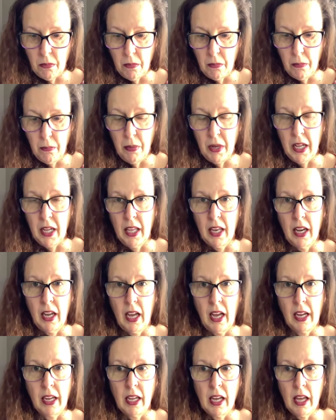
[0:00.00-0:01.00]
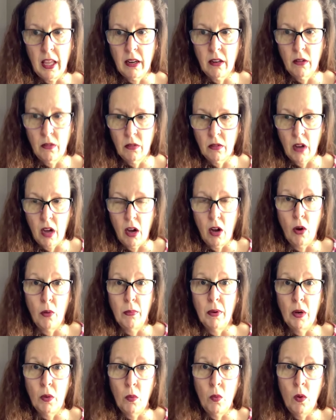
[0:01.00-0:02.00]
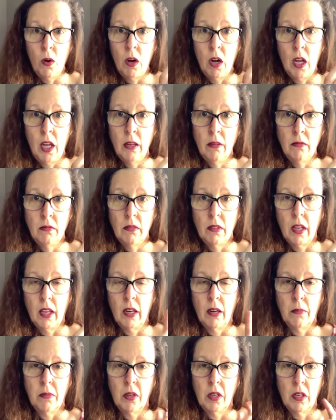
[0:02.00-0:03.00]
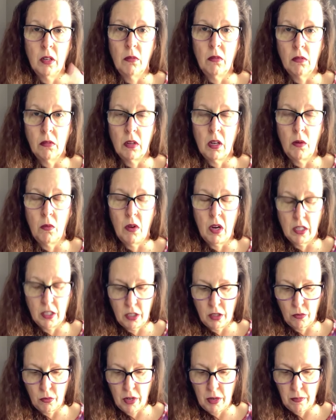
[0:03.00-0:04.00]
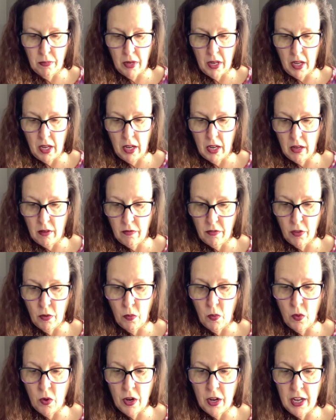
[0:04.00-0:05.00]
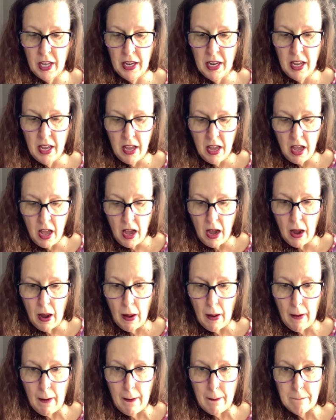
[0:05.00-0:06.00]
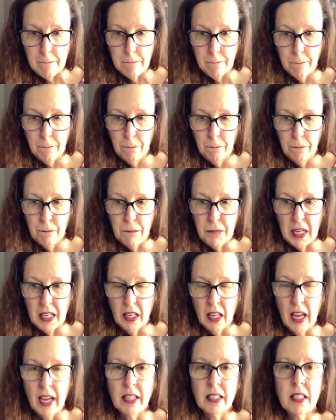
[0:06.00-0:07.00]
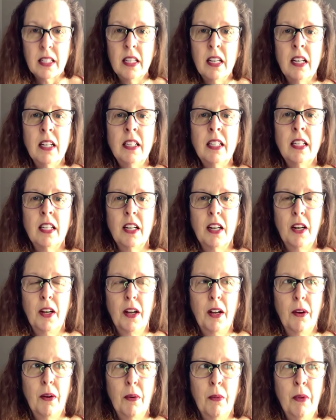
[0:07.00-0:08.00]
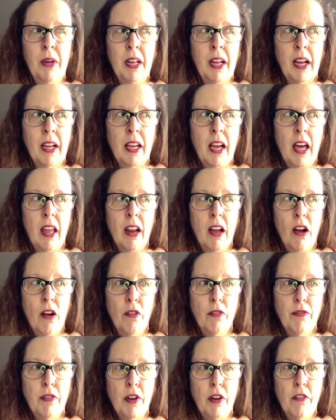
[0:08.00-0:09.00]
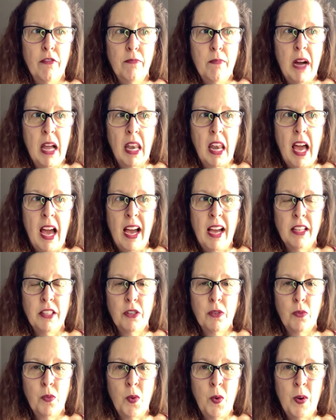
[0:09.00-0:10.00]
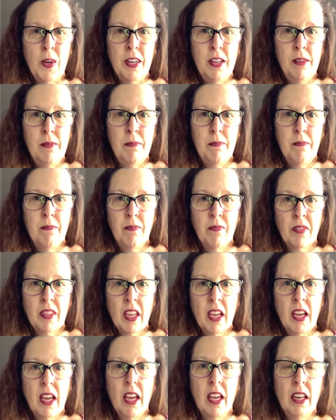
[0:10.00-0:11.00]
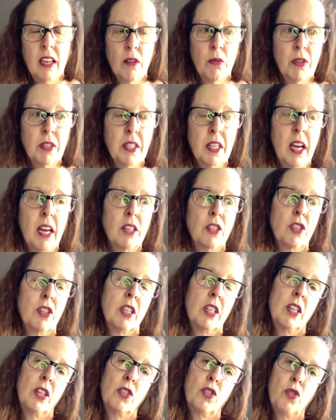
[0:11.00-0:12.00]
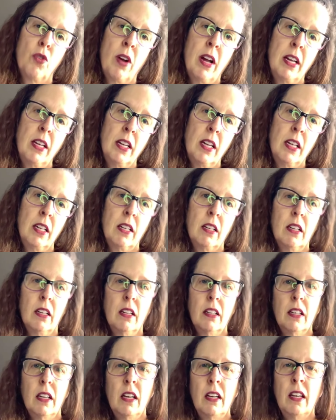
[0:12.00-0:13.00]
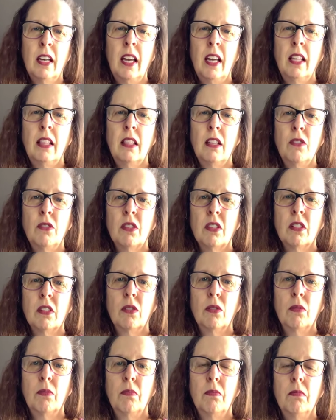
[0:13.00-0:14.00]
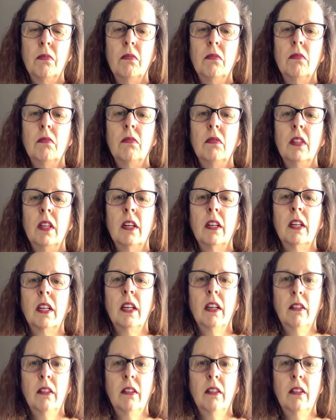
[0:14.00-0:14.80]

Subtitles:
But I got on all but one, and I'm going to go watch the replay of the one. But last night, when I got off of my last one, and it was actually a training. I hate those little, there you go,